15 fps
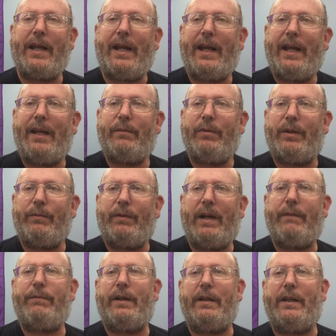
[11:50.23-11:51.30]
I had with the
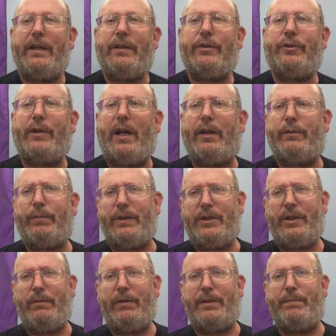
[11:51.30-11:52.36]
Reverend Lynn Strauss when
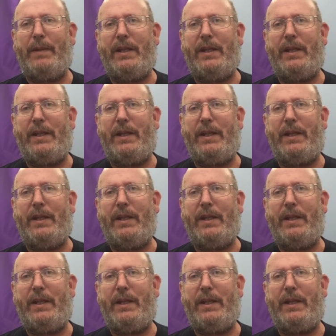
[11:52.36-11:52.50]
she was